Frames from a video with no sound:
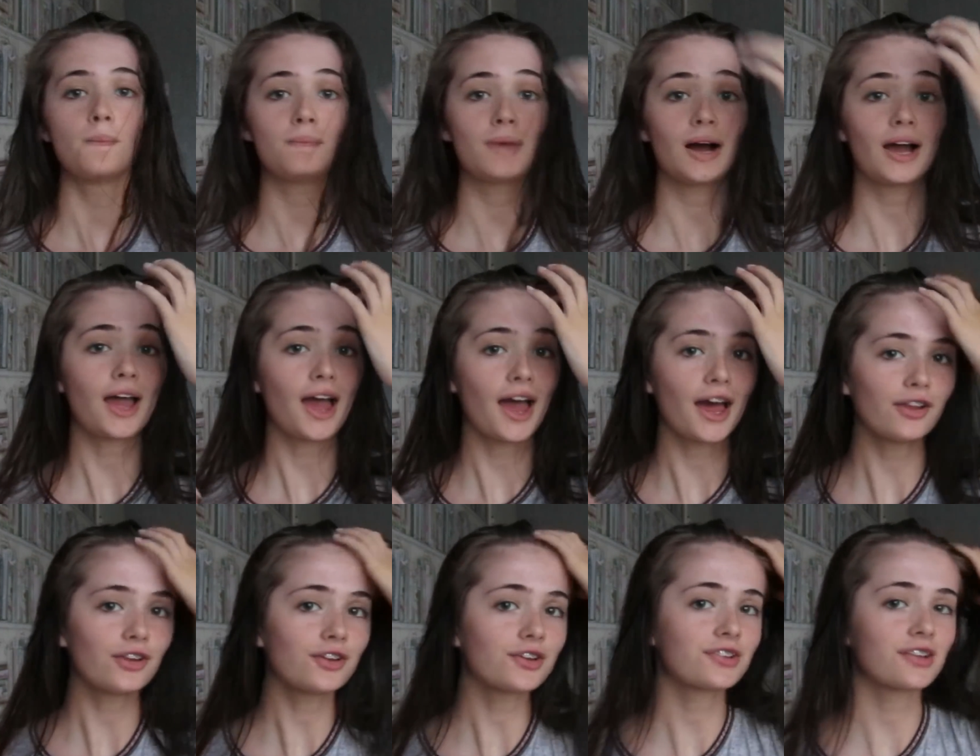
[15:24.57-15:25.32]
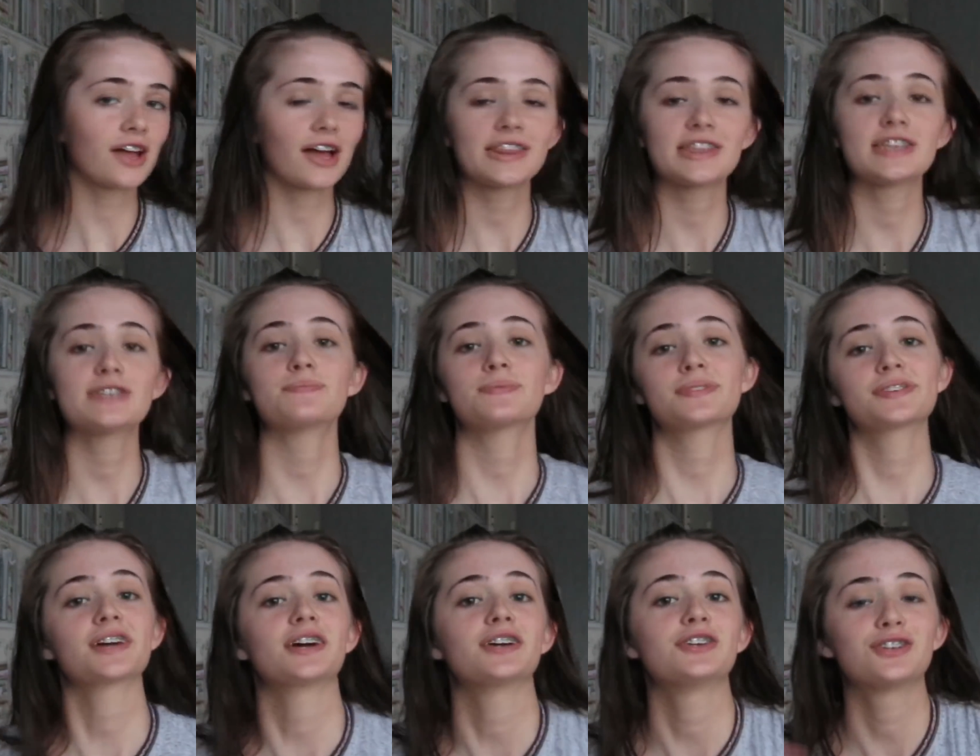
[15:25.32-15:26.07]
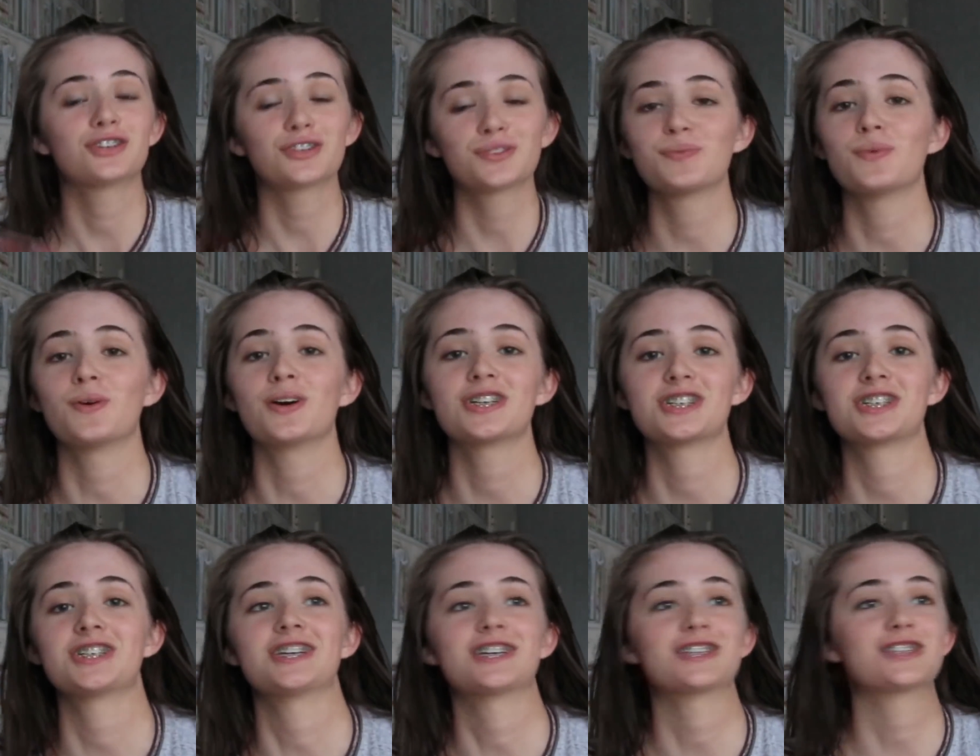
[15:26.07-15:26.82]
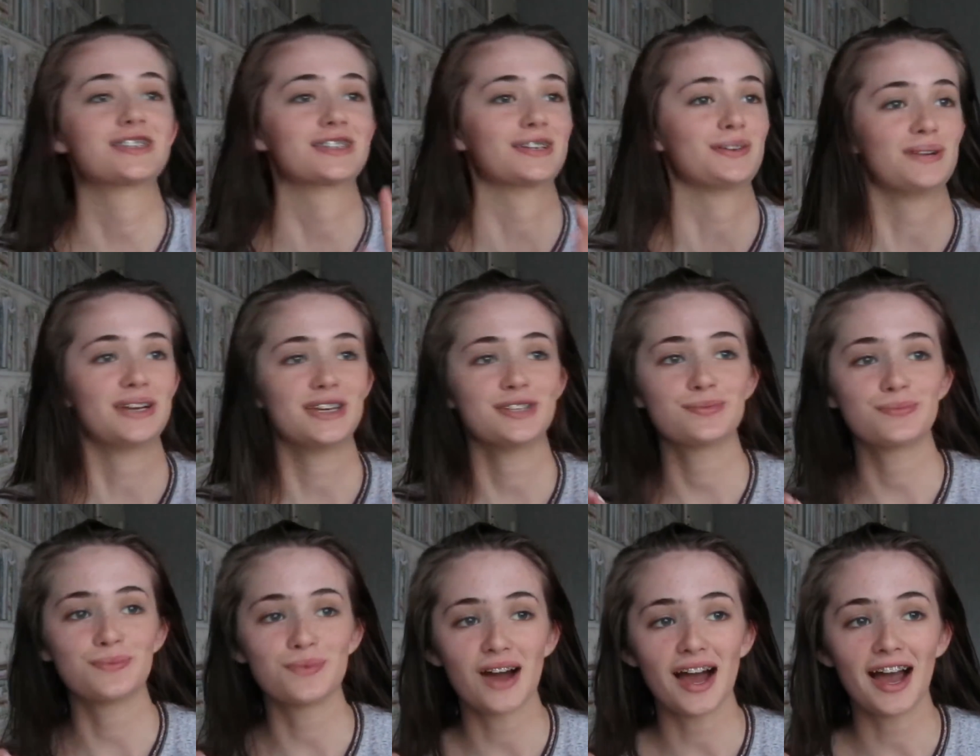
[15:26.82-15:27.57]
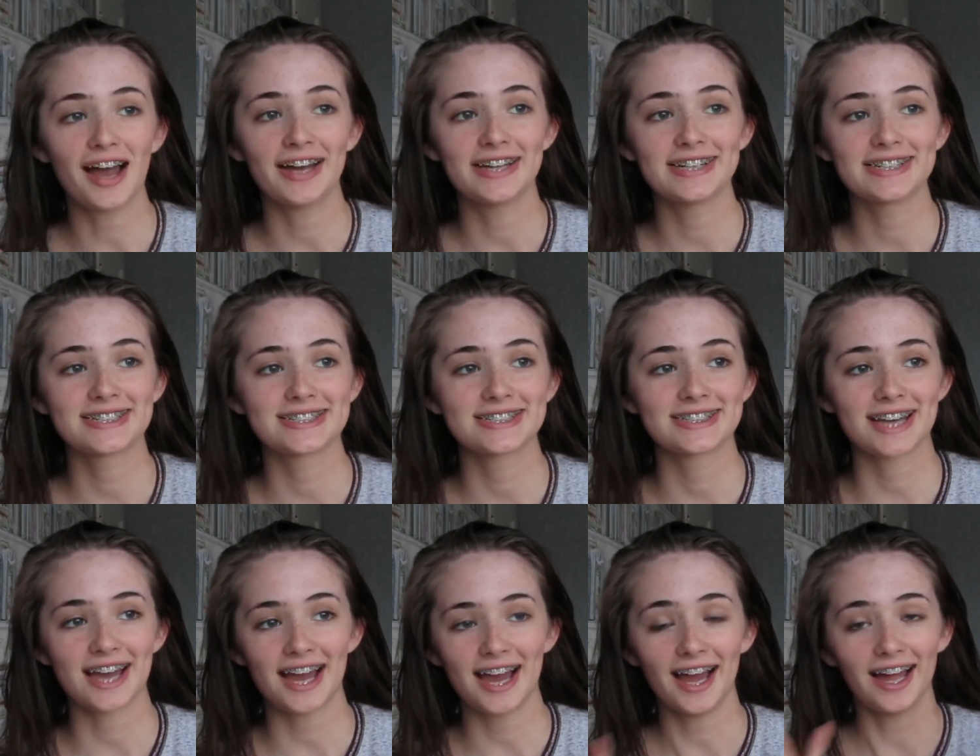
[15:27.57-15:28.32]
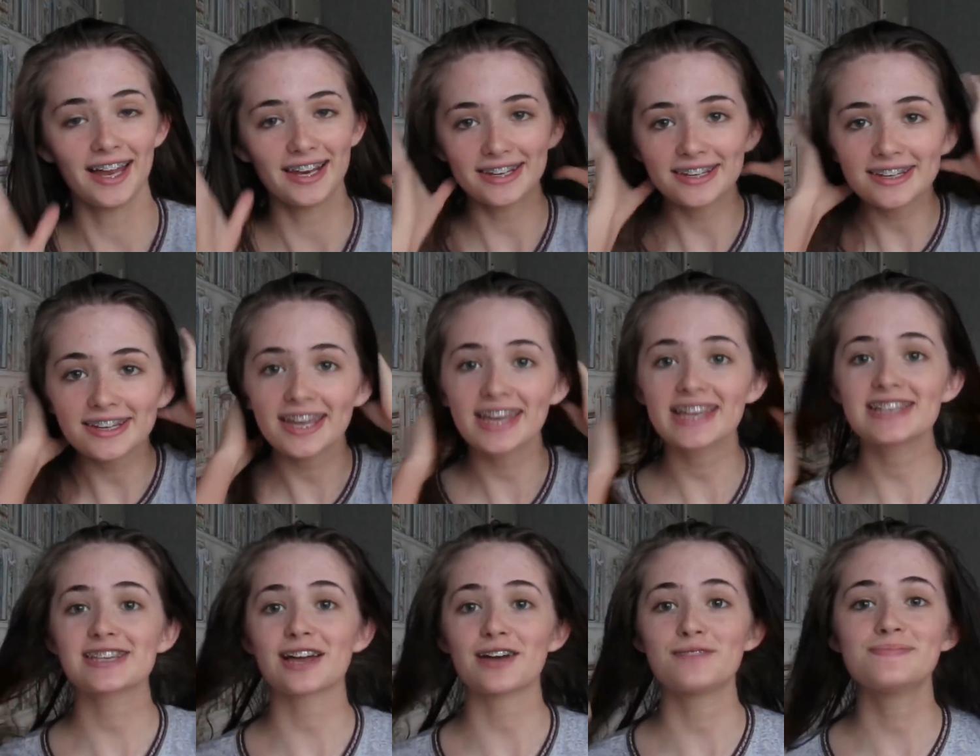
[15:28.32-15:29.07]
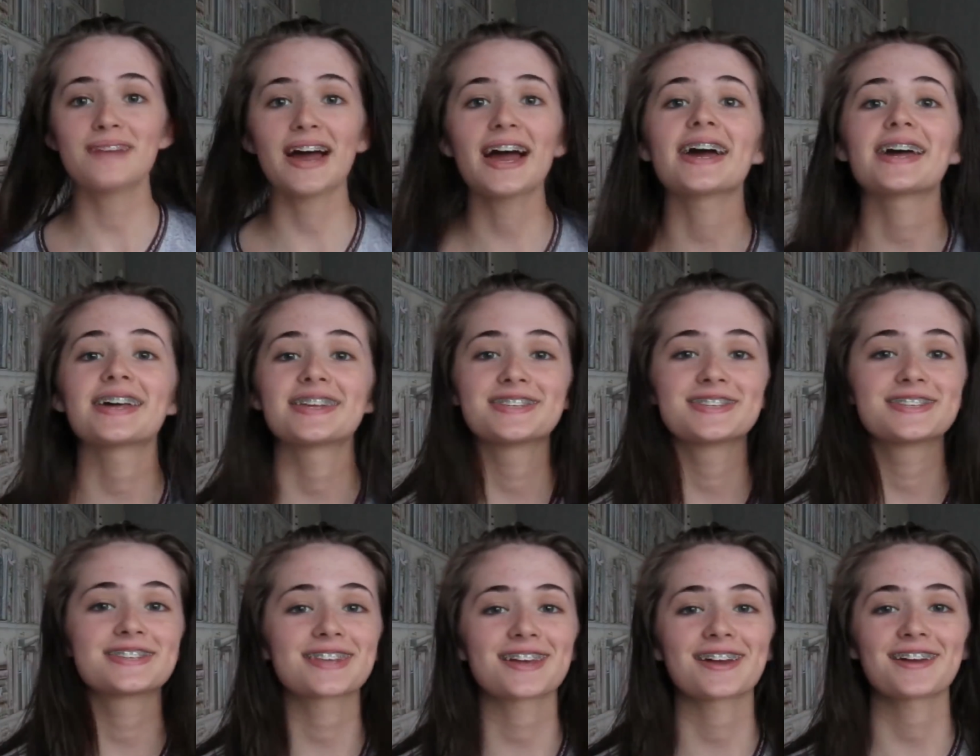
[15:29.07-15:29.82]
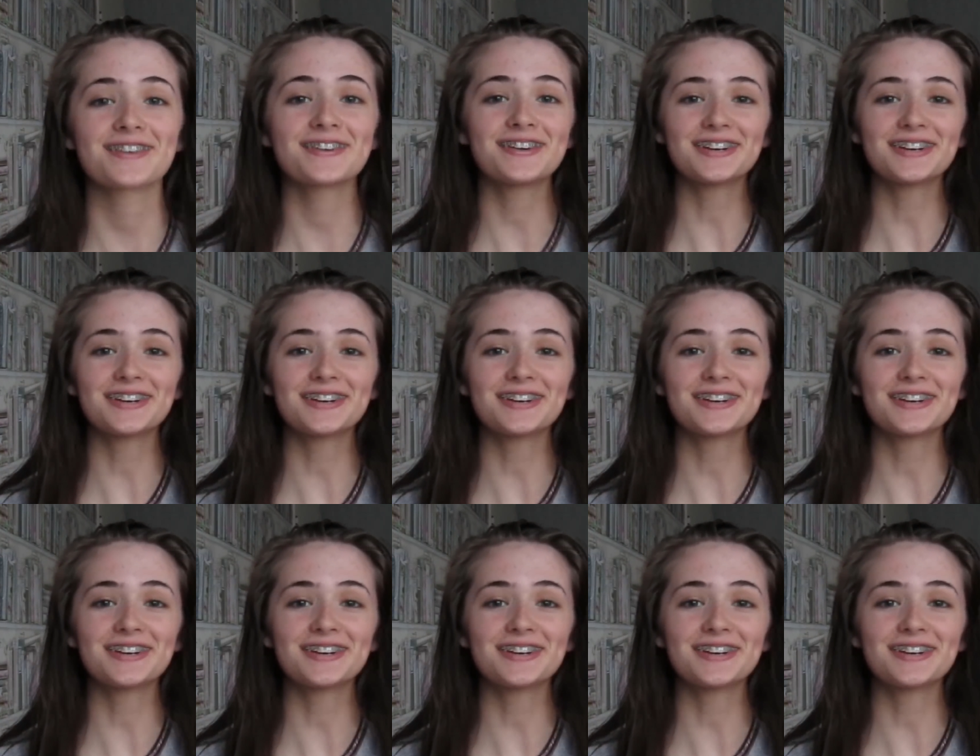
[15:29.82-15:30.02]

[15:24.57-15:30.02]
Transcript: My hair looks like this because I just washed it, so it's wet and it's a mess. So,